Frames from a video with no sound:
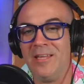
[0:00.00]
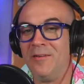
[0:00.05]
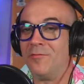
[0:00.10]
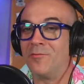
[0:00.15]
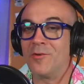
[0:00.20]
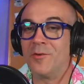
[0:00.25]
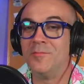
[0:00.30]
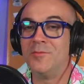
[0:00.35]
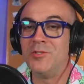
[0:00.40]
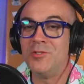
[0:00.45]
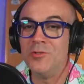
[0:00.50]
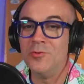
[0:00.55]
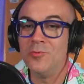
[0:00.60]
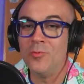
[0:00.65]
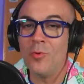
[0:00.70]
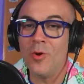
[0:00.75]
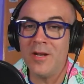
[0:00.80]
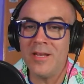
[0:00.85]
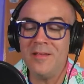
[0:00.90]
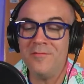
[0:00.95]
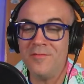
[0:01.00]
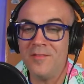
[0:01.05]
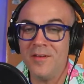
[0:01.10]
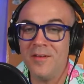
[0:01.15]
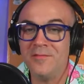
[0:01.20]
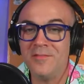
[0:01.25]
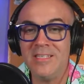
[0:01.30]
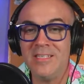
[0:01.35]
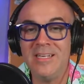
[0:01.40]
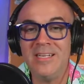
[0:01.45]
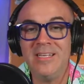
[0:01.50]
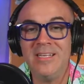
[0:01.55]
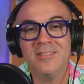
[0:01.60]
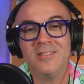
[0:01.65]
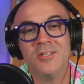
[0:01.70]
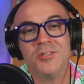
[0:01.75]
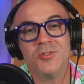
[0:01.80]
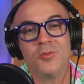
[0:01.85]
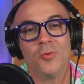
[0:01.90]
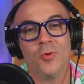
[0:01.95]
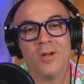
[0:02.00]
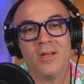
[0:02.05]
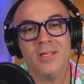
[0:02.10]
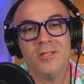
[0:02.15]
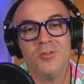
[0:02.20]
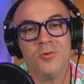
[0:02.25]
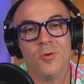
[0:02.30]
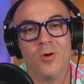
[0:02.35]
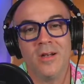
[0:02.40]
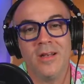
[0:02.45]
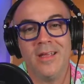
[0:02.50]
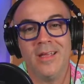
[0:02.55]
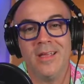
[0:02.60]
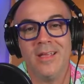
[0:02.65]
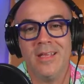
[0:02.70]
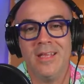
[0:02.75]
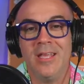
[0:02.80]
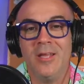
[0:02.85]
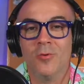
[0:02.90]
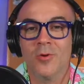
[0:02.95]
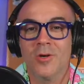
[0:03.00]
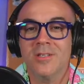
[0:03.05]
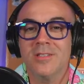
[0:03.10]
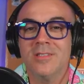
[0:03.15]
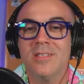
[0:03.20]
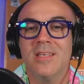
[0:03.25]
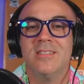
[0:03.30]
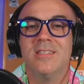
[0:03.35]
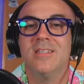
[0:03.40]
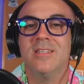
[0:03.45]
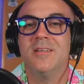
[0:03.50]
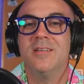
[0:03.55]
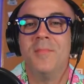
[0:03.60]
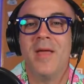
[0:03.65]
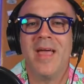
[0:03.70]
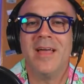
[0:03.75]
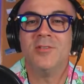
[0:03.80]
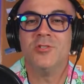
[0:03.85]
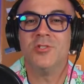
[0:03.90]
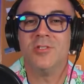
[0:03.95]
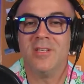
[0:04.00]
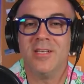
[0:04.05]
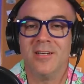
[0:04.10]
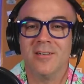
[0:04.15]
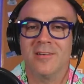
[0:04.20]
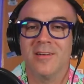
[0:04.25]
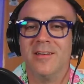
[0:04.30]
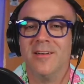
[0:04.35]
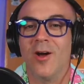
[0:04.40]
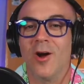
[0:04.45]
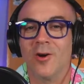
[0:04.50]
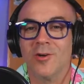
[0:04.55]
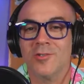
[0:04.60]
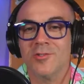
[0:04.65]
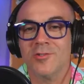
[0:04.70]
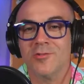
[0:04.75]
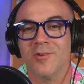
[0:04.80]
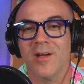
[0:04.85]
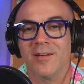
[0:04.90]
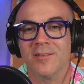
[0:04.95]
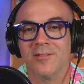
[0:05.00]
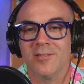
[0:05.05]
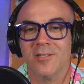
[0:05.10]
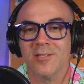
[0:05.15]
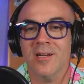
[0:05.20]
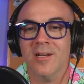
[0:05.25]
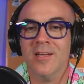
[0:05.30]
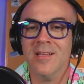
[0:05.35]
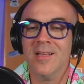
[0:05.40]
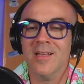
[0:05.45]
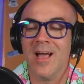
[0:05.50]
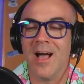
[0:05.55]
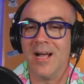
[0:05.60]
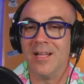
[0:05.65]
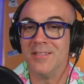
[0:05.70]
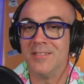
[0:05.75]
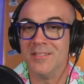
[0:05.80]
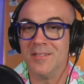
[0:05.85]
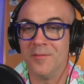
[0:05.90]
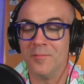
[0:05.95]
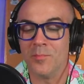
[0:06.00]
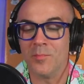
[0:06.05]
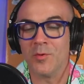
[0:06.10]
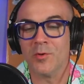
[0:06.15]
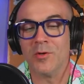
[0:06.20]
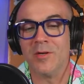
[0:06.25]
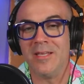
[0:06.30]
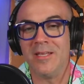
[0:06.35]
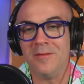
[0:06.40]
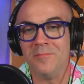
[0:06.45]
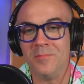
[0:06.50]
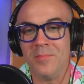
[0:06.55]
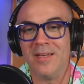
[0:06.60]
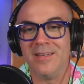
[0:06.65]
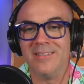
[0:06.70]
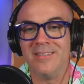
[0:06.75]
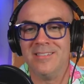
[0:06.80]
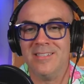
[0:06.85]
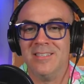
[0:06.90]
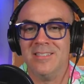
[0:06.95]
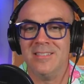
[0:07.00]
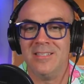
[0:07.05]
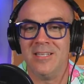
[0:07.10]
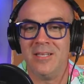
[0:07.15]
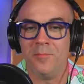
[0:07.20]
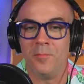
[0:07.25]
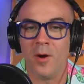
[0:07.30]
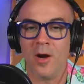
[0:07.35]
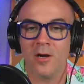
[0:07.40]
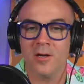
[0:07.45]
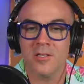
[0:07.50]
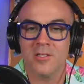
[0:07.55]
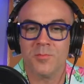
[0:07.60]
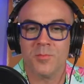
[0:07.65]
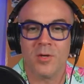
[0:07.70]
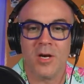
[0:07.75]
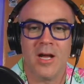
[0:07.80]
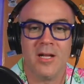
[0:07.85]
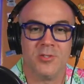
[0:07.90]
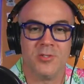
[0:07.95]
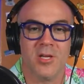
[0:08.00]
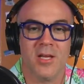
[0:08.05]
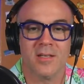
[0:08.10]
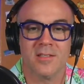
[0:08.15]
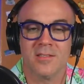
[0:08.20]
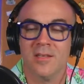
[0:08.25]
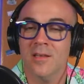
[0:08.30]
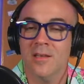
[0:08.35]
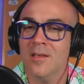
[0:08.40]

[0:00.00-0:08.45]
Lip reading: From 2015 to 2020, he worked as an Imagineer and art director on some pretty big Disney parks projects.